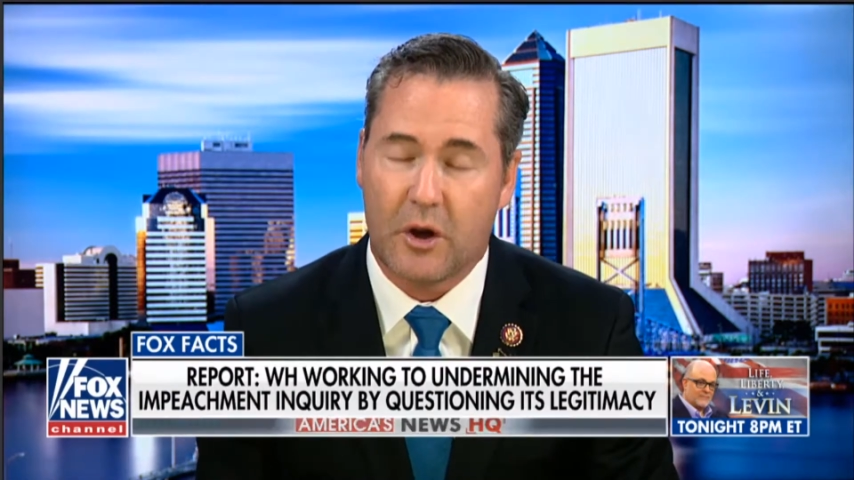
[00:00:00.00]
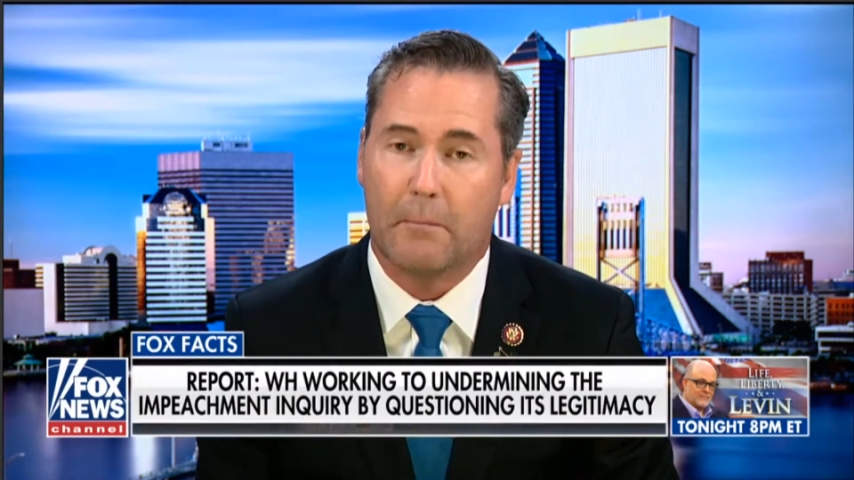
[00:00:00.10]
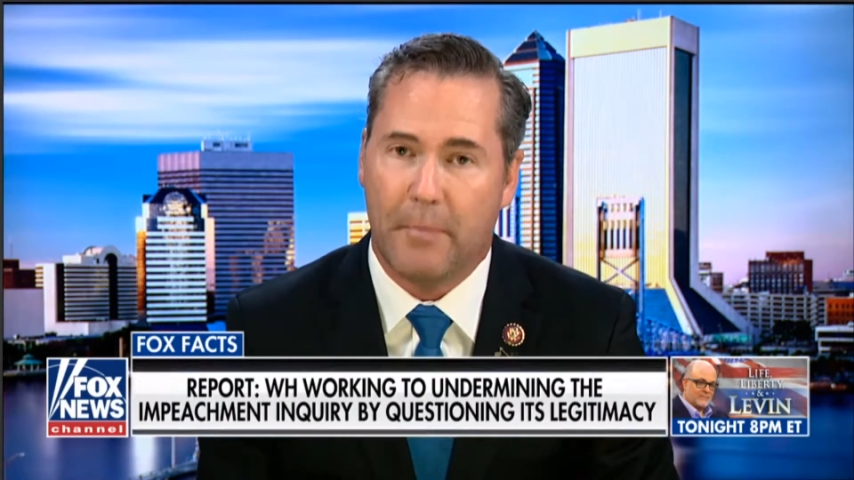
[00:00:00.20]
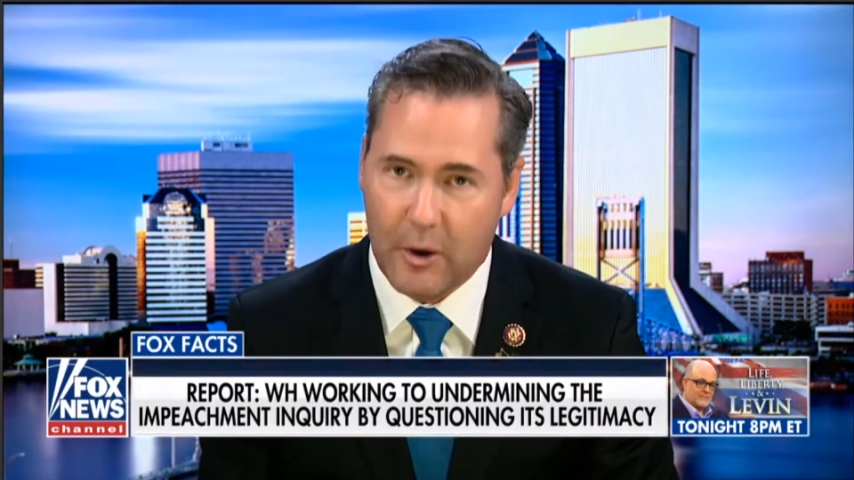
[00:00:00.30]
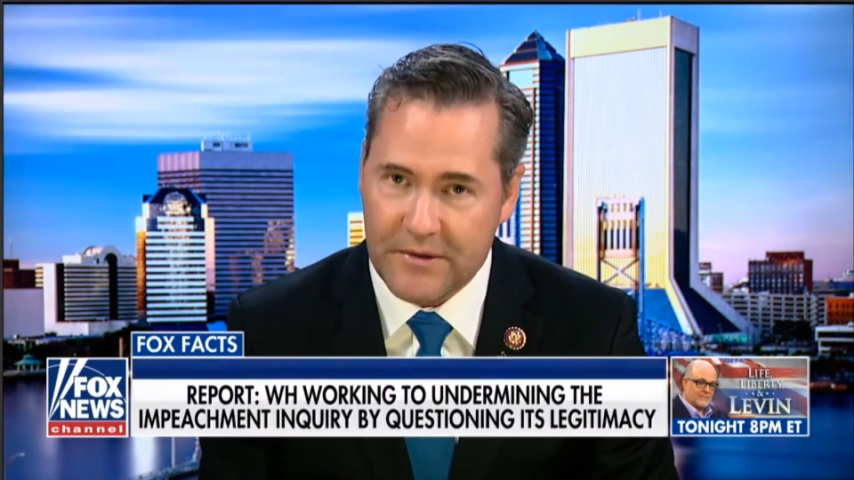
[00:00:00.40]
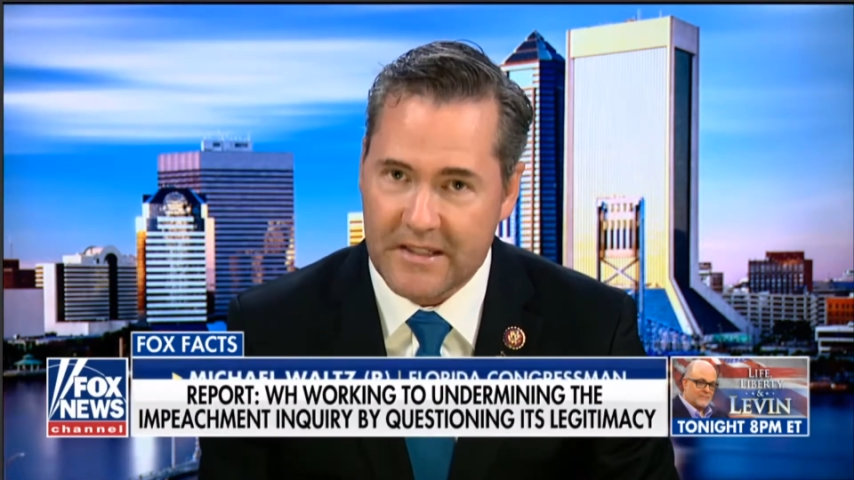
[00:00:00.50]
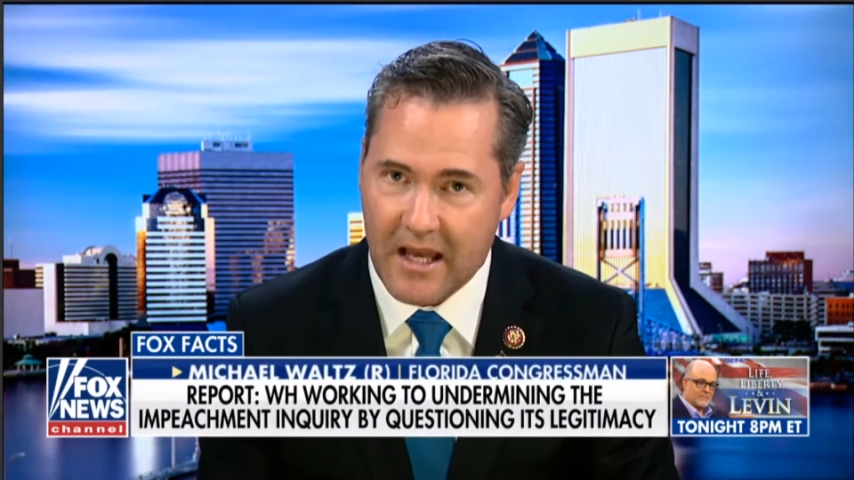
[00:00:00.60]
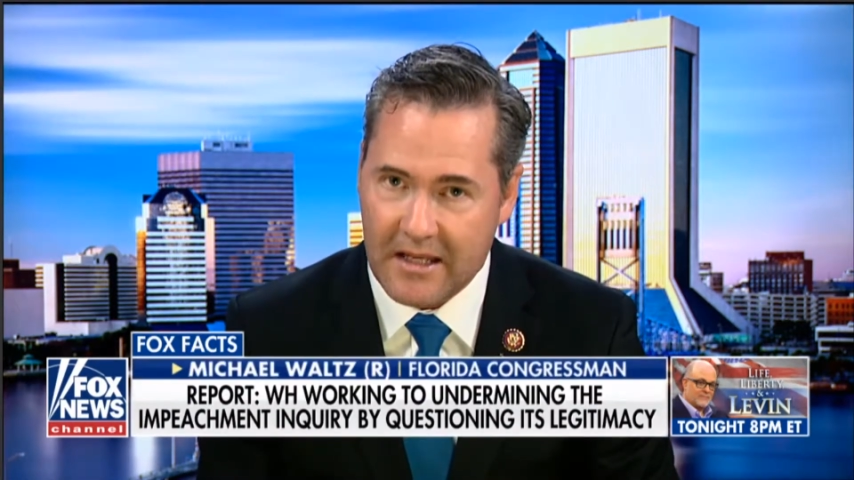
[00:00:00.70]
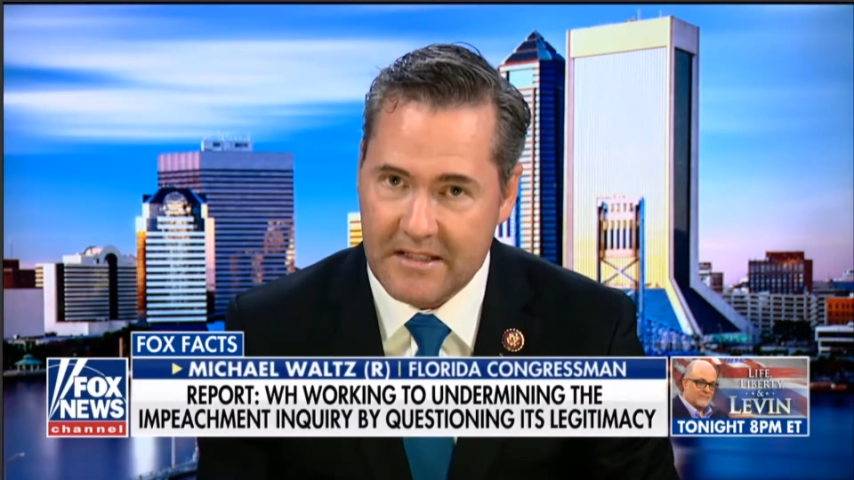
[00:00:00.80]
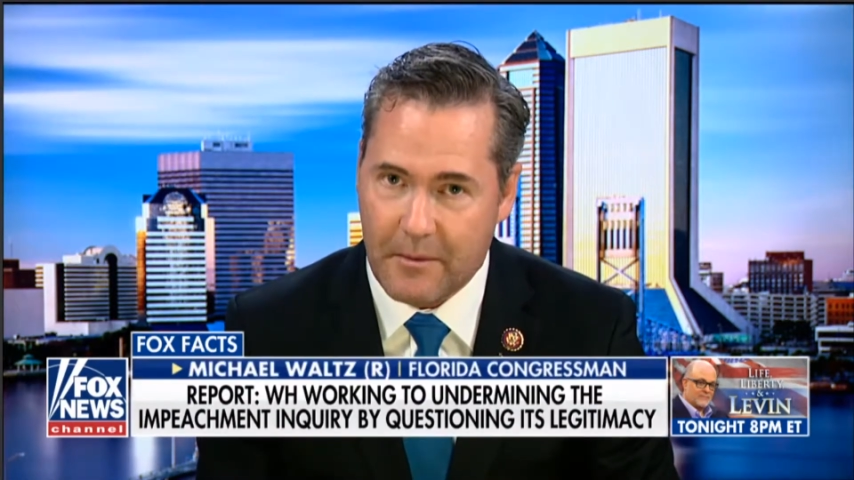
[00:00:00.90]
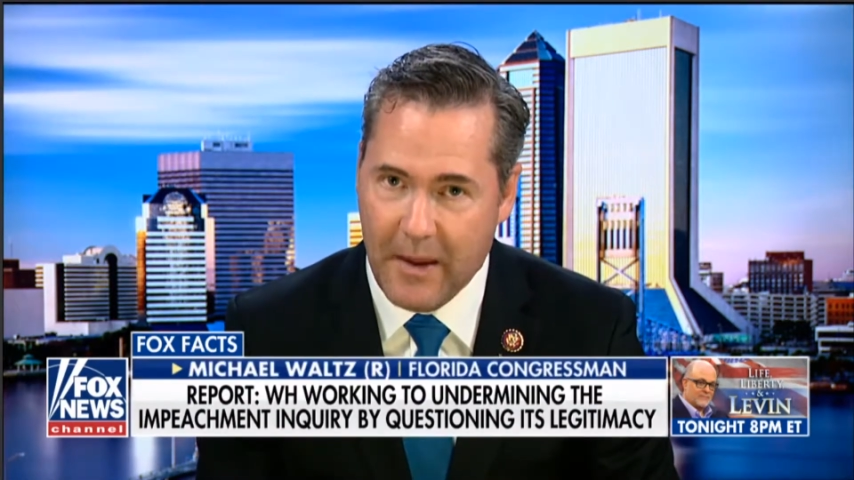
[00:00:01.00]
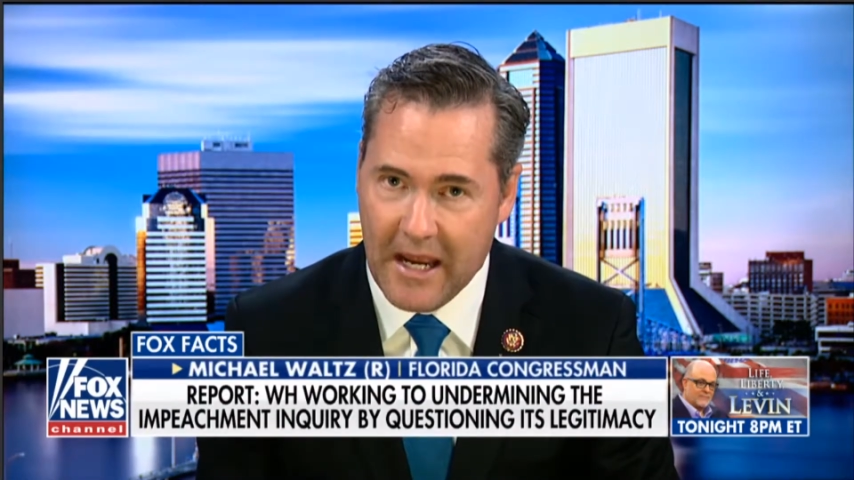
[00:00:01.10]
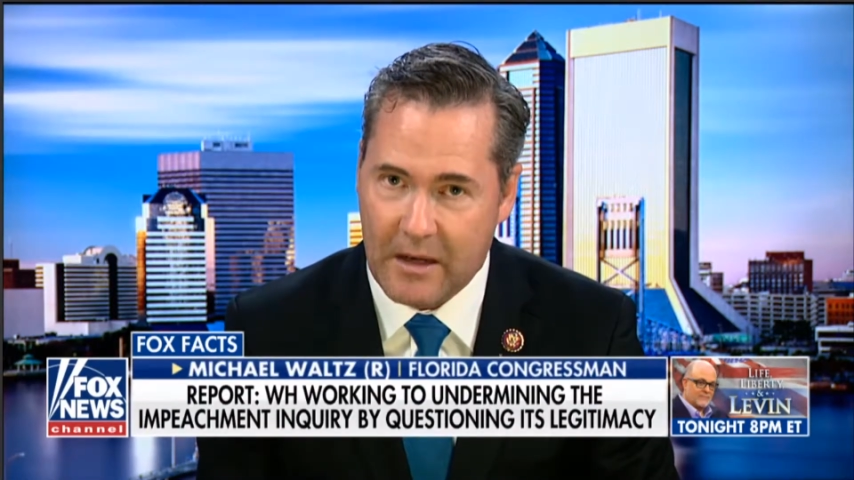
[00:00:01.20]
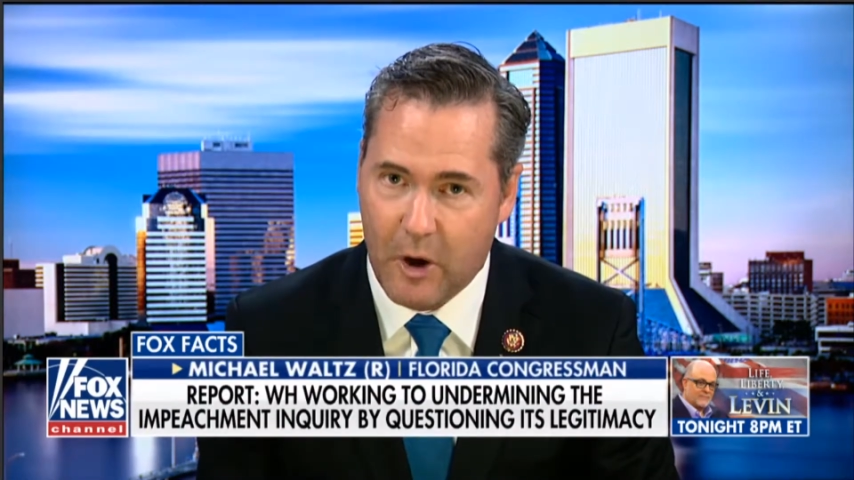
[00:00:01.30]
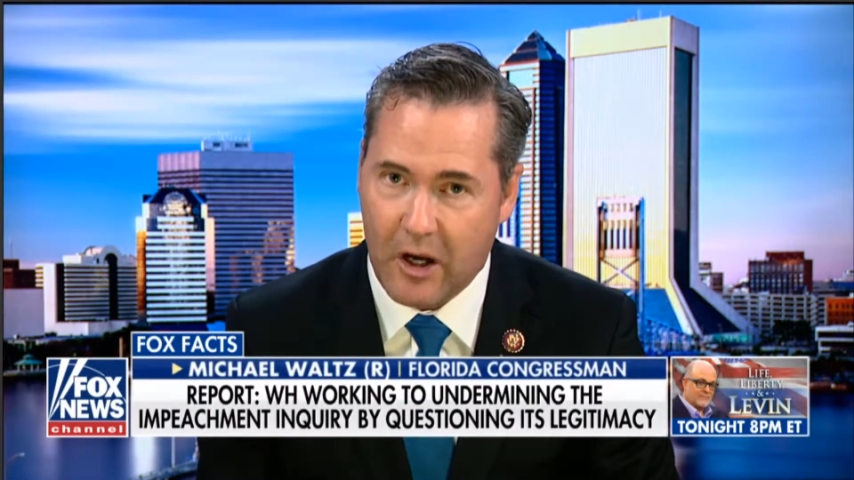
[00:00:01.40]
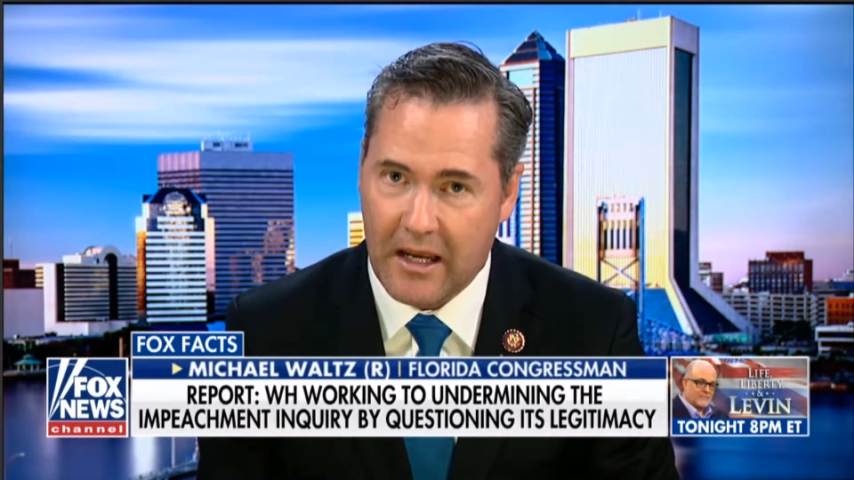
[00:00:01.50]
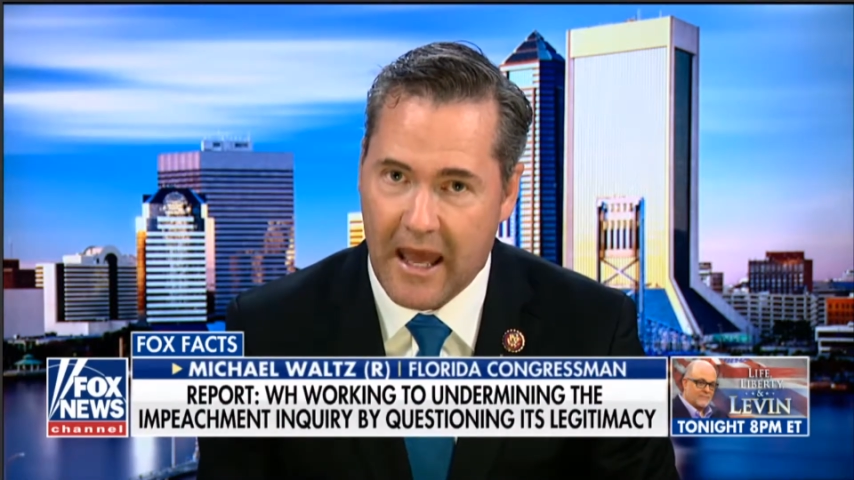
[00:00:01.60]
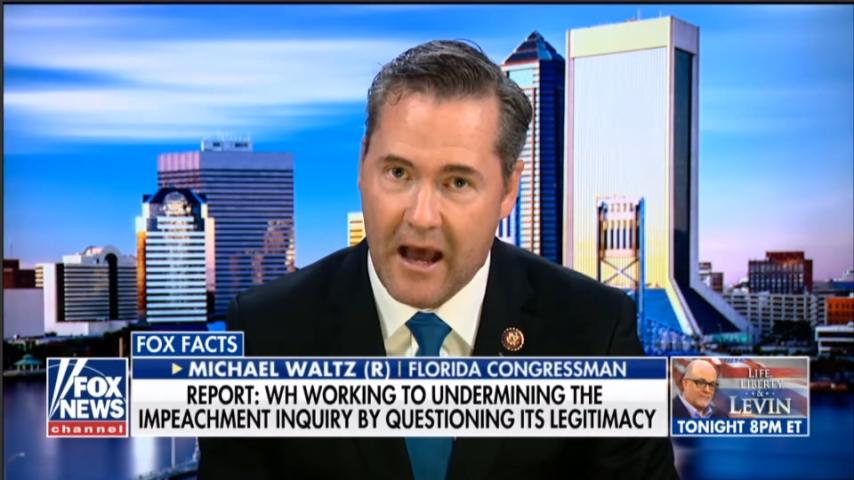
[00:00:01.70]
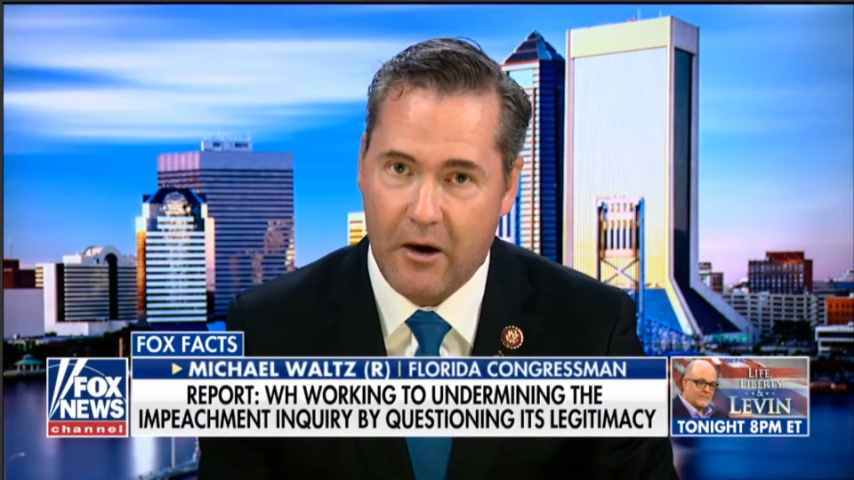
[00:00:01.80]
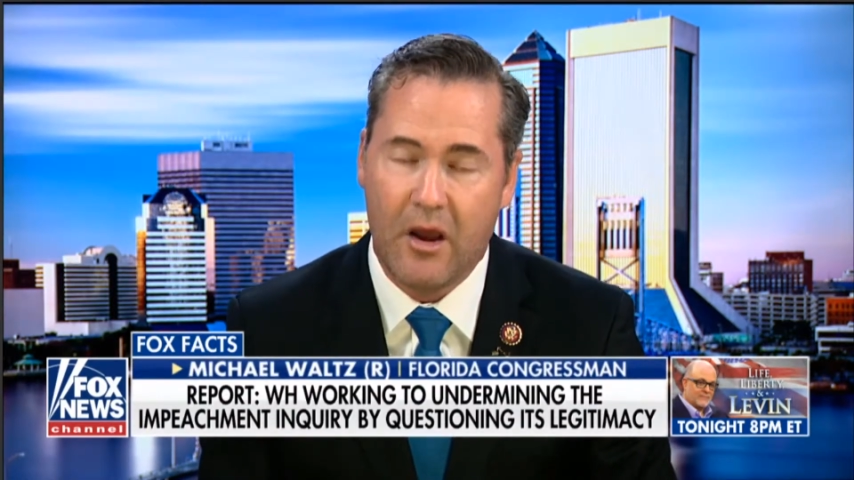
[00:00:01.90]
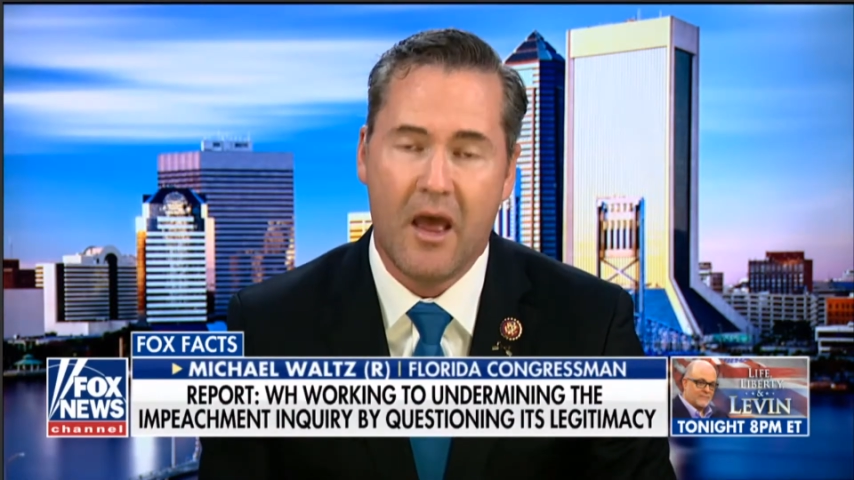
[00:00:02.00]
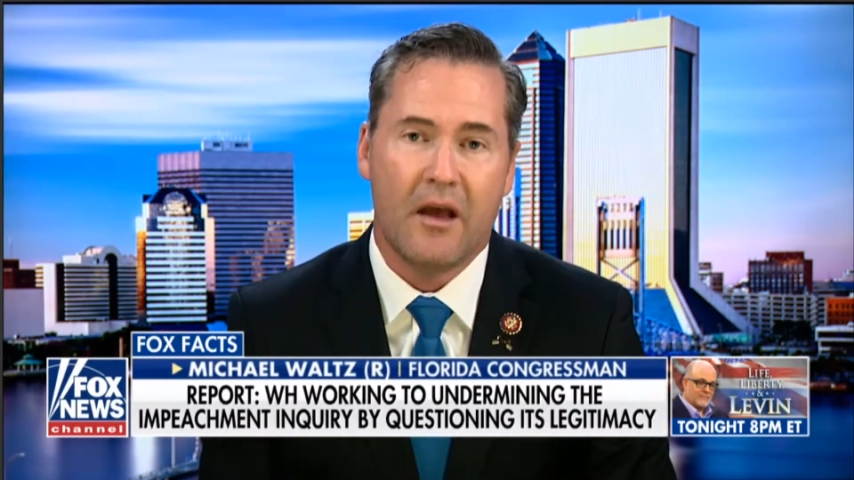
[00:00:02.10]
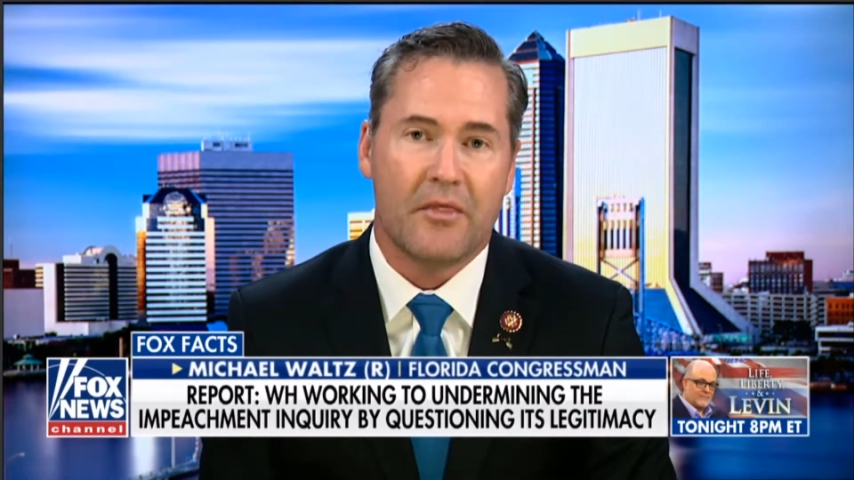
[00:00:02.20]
on both sides of the Panama Canal.